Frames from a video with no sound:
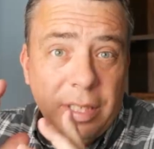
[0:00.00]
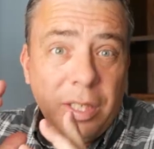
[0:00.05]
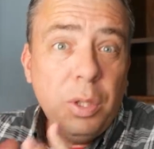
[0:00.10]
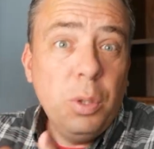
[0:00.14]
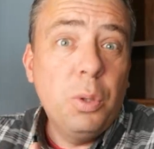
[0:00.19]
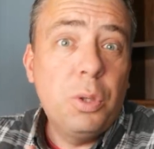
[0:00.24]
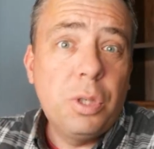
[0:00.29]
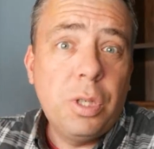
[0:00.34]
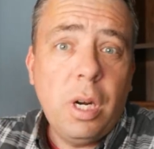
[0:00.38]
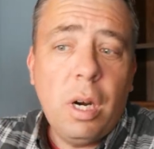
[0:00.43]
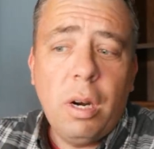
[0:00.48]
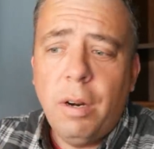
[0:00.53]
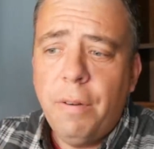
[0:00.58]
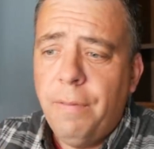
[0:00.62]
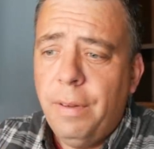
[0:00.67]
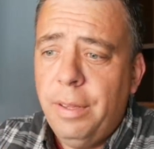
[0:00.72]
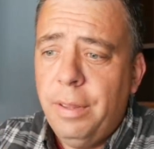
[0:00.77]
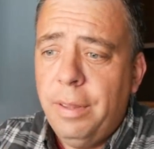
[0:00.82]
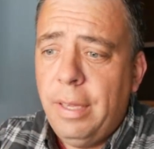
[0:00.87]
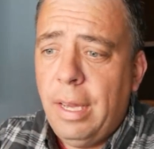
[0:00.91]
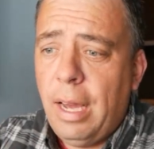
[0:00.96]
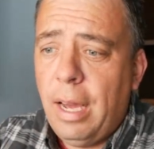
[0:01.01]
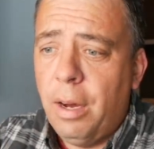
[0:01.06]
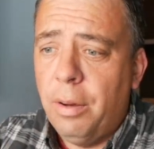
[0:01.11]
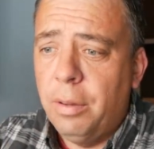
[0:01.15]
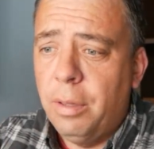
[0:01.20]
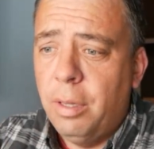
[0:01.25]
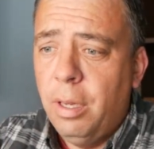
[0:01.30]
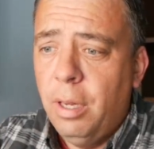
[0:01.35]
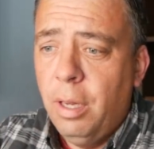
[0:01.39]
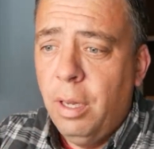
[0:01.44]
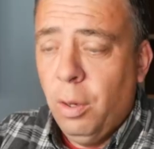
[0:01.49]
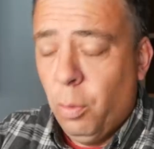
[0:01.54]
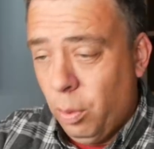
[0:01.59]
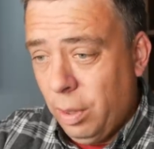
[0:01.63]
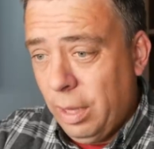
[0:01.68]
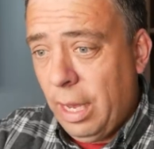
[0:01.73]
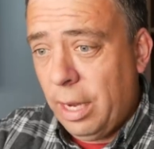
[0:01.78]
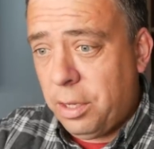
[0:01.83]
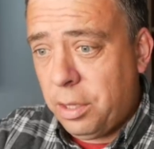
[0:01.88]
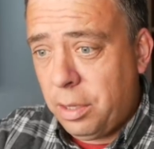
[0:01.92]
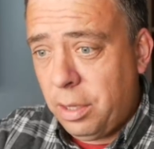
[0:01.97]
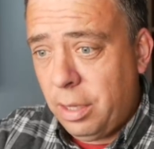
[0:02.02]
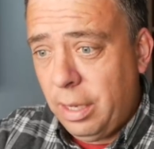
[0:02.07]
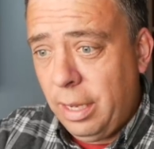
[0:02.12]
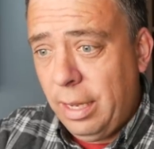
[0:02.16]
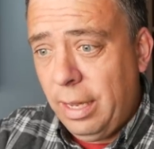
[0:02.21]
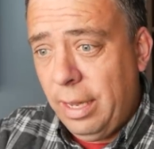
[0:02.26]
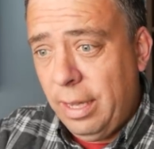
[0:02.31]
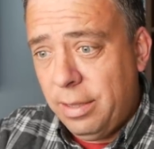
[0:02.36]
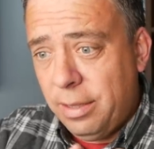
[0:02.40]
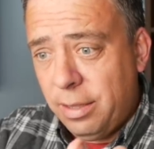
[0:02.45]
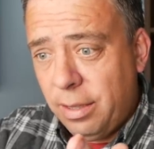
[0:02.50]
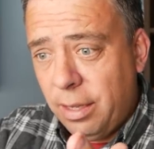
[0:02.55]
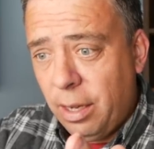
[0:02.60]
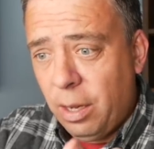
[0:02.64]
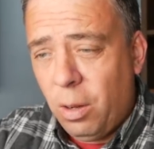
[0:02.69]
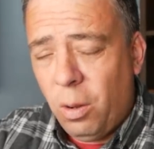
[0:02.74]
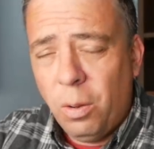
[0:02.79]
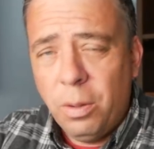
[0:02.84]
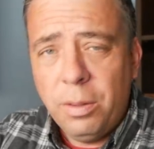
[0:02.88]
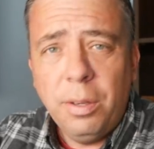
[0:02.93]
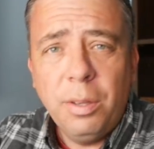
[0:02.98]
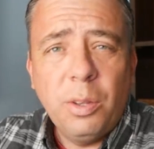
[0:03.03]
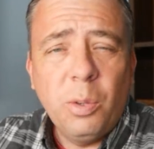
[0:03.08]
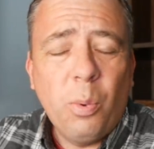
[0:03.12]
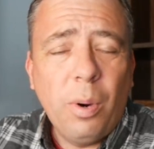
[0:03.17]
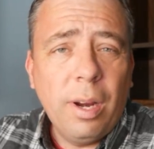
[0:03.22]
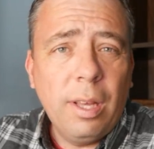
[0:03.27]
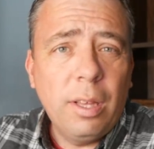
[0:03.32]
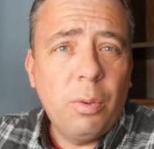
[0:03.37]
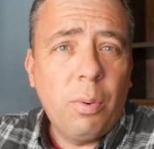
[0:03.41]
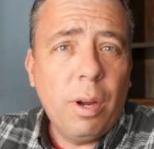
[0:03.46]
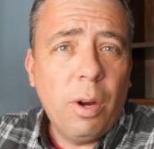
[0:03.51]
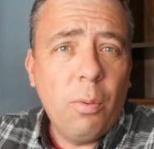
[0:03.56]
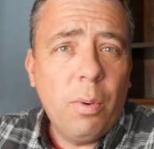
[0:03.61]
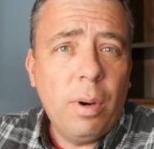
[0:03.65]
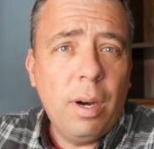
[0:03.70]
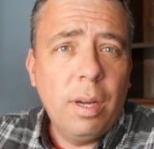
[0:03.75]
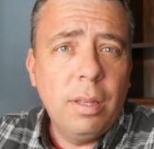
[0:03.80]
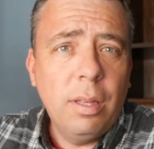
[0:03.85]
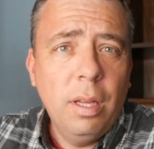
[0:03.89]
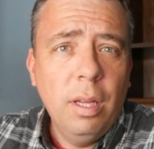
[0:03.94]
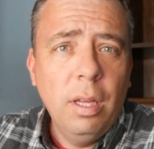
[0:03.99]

new sheriff in town. Well, actually, it's the all-new twenty twenty-one